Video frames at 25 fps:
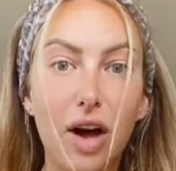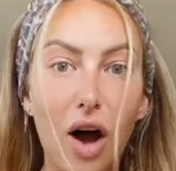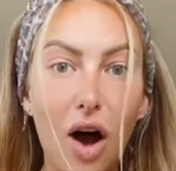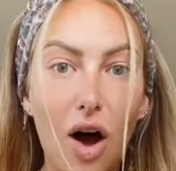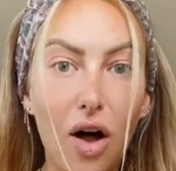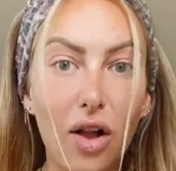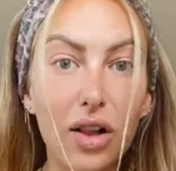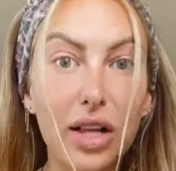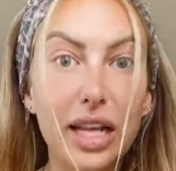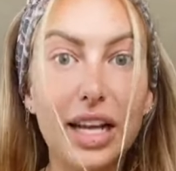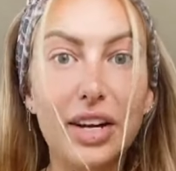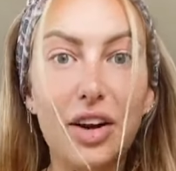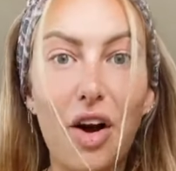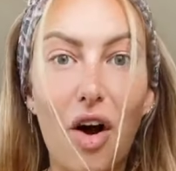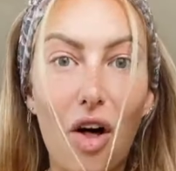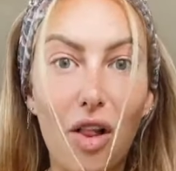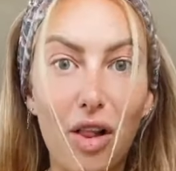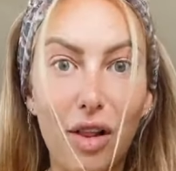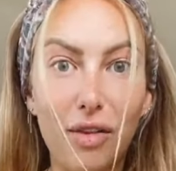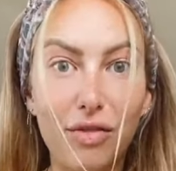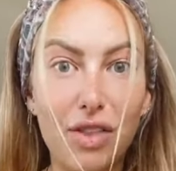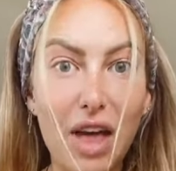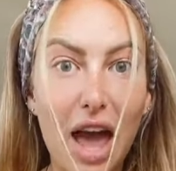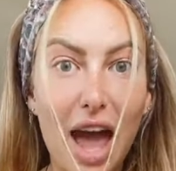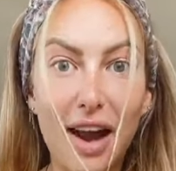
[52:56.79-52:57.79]
call in
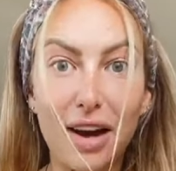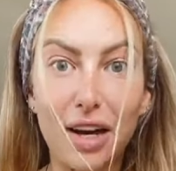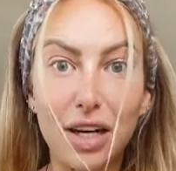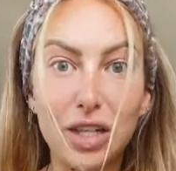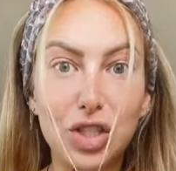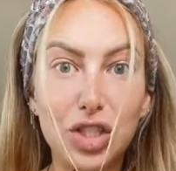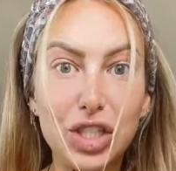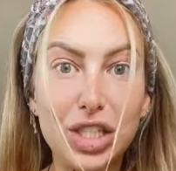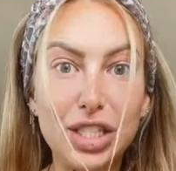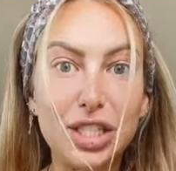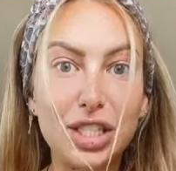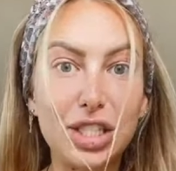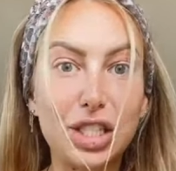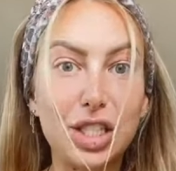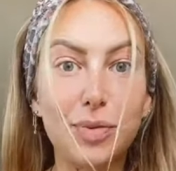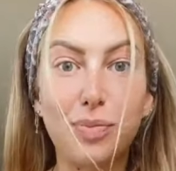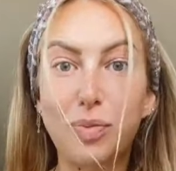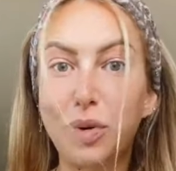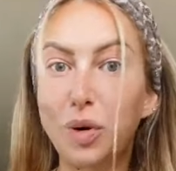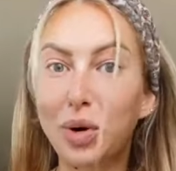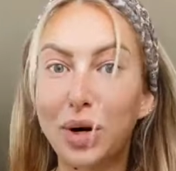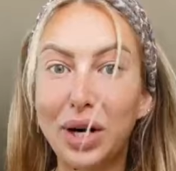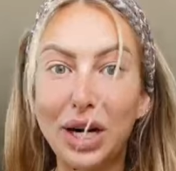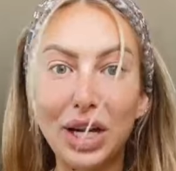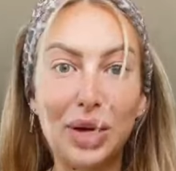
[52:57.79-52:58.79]
all of the energy to
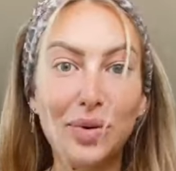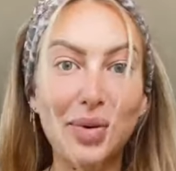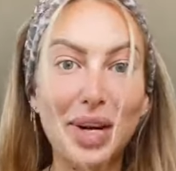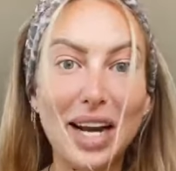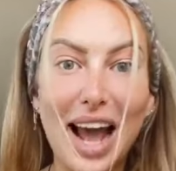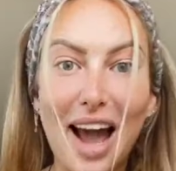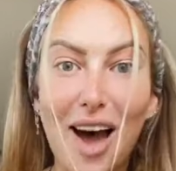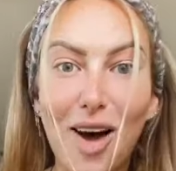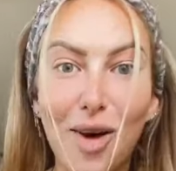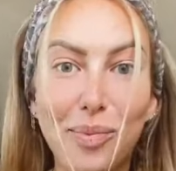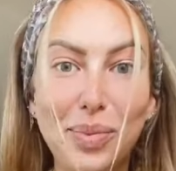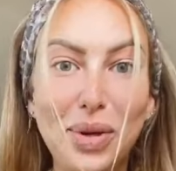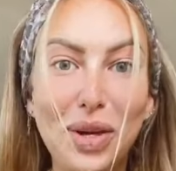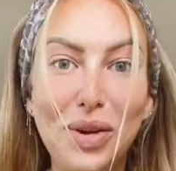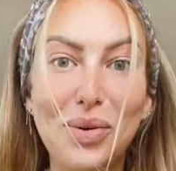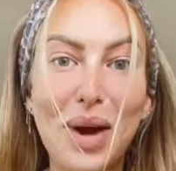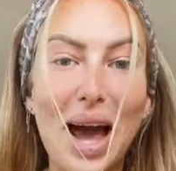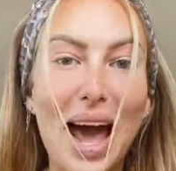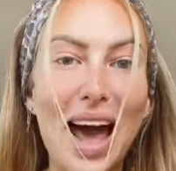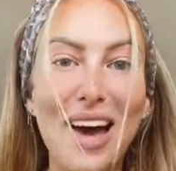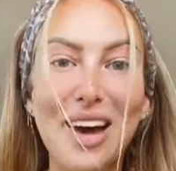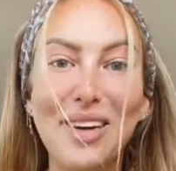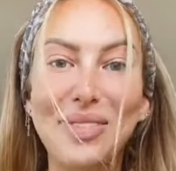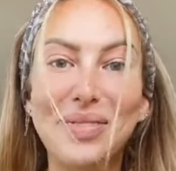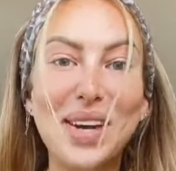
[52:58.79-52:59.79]
support you and help
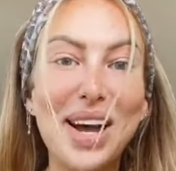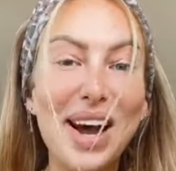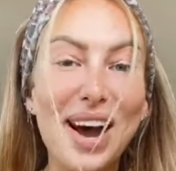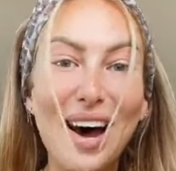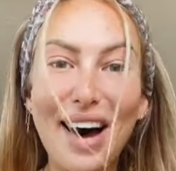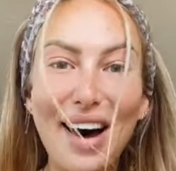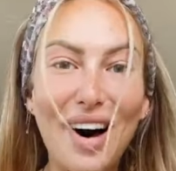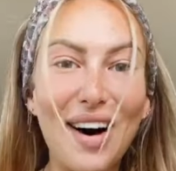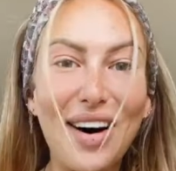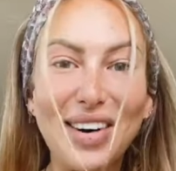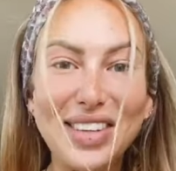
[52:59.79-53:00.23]
you have